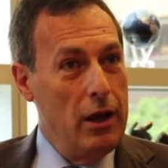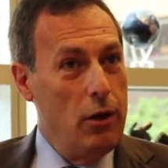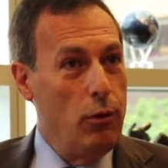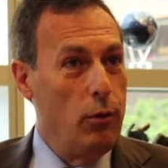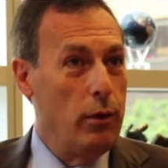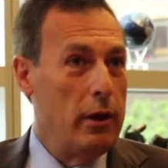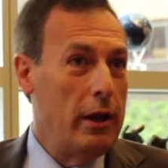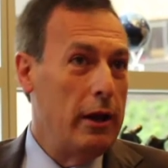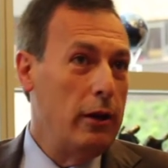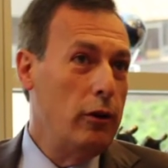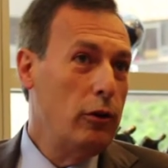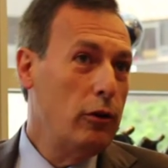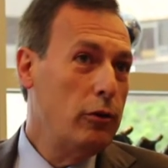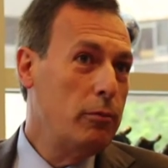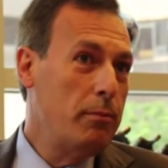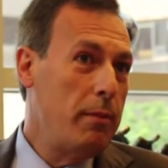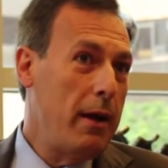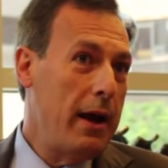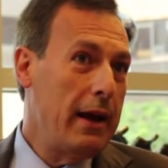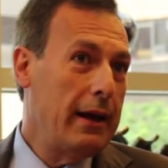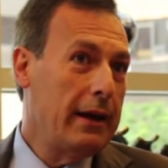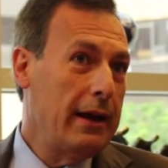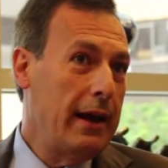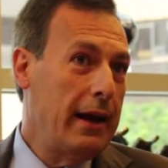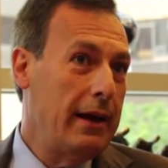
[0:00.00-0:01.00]
When I look
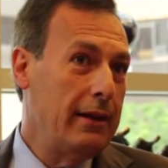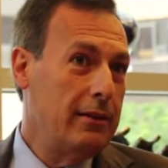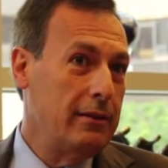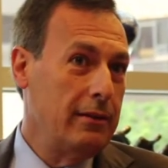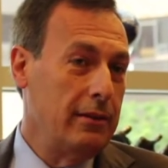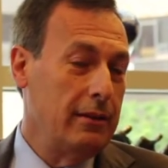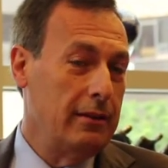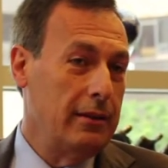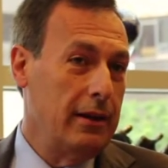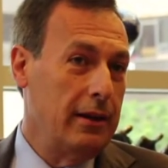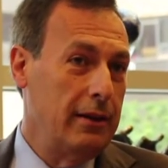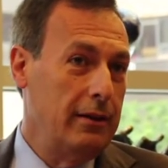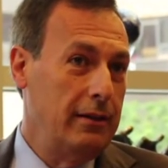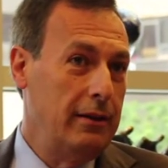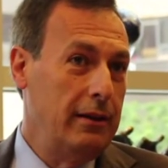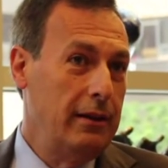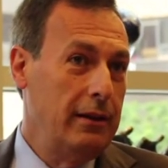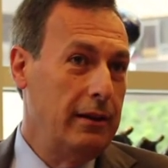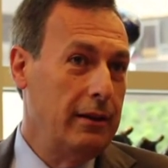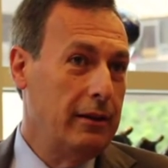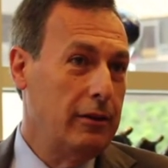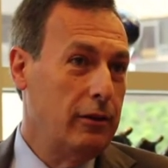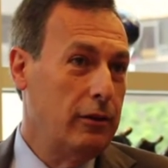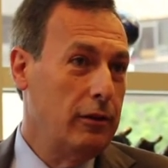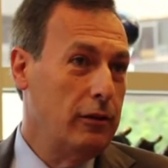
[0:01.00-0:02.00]
back at it, I
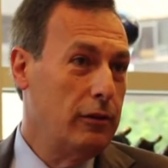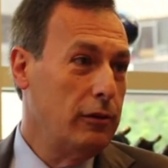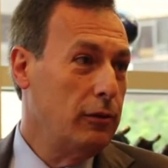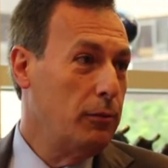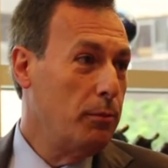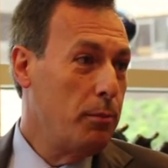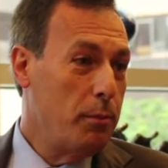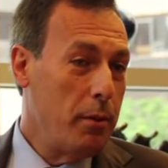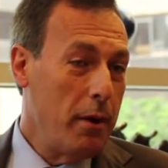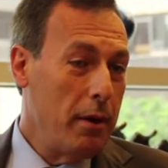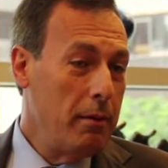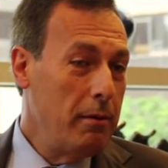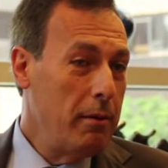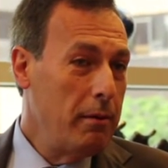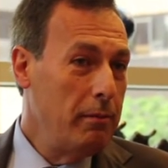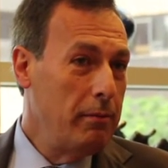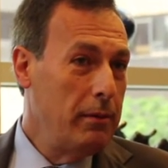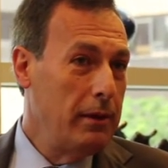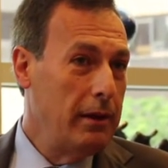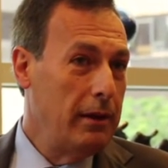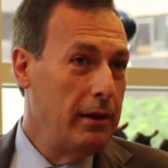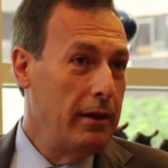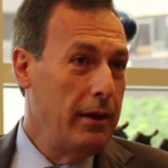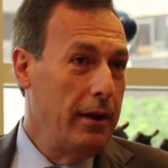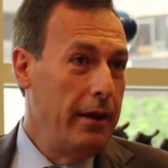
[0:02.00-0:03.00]
think it is
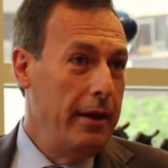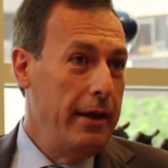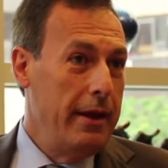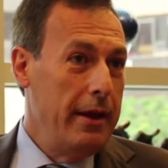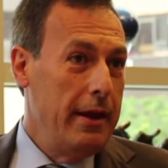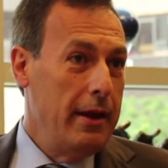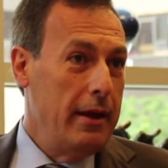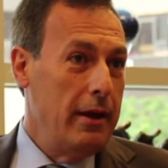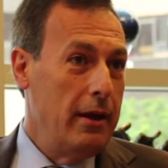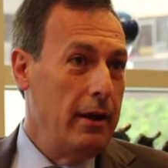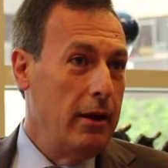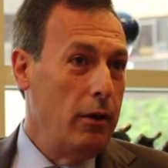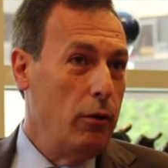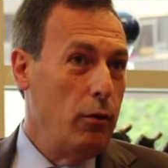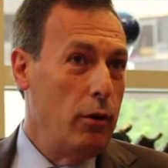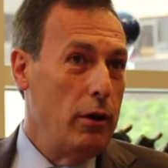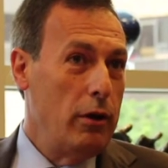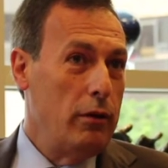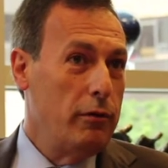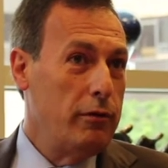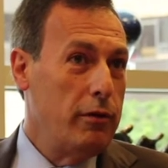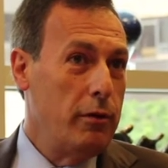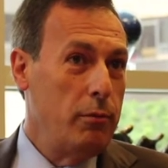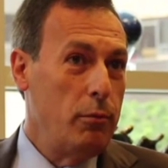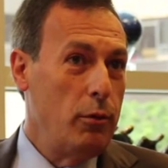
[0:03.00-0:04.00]
probably one
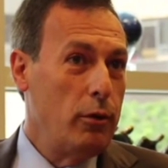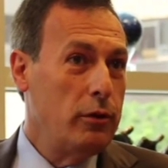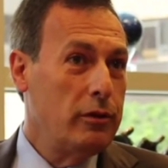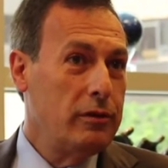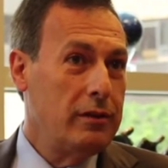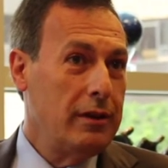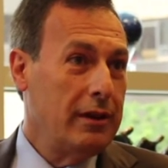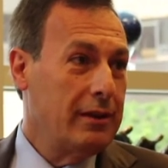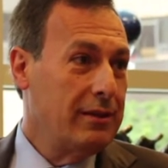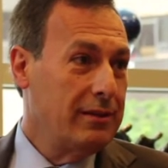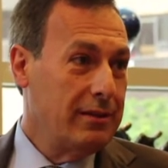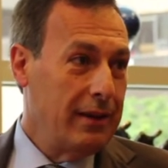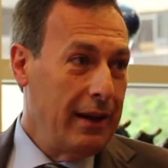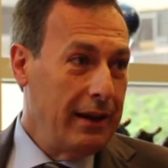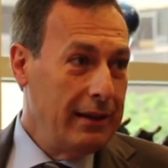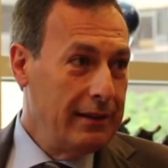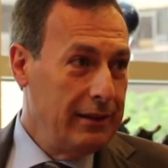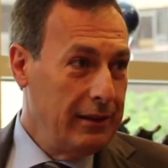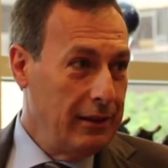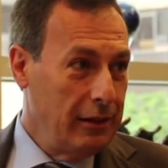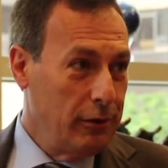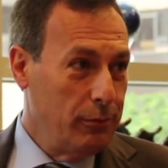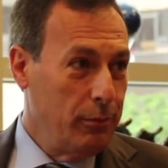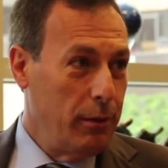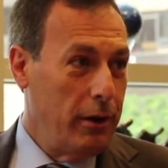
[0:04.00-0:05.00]
of the most
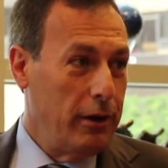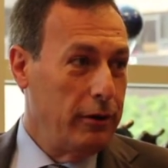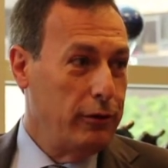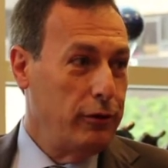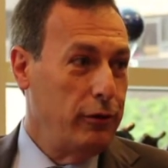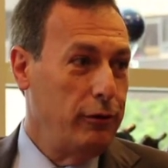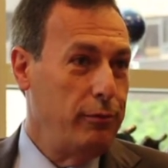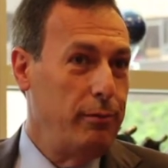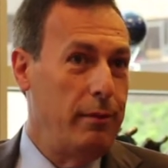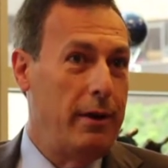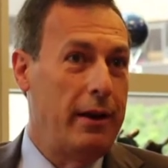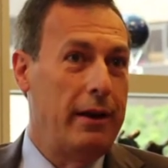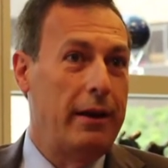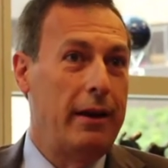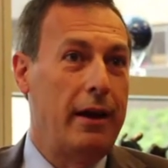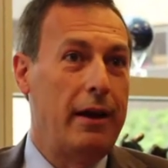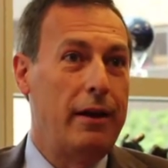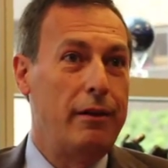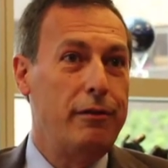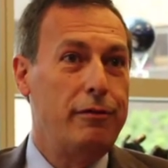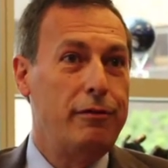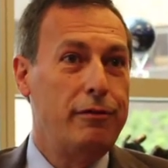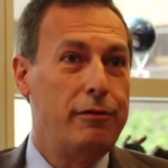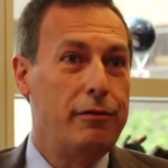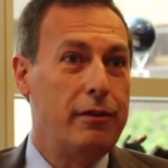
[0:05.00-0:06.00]
exciting parts of my
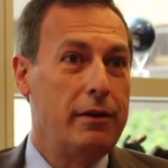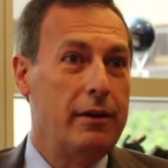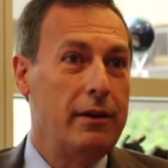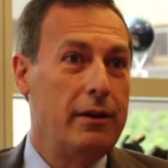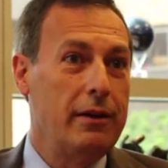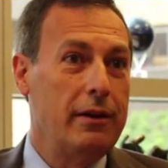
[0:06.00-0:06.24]
life